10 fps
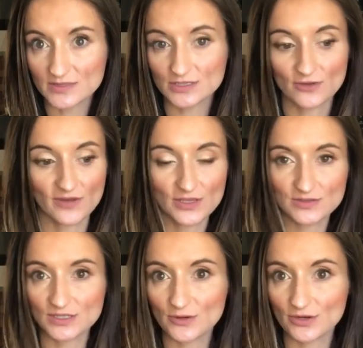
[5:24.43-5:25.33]
So if I
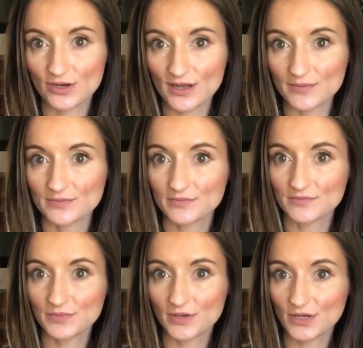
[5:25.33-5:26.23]
used a 1/4 cup,
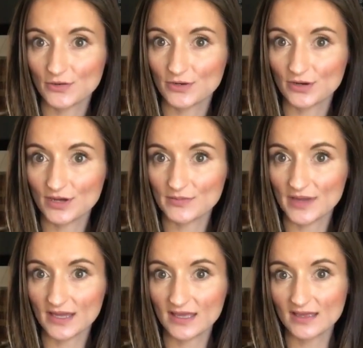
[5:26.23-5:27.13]
put a 1/4 cup
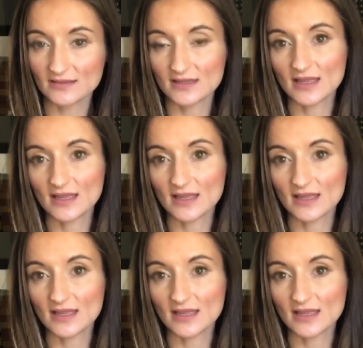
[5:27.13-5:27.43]
back in,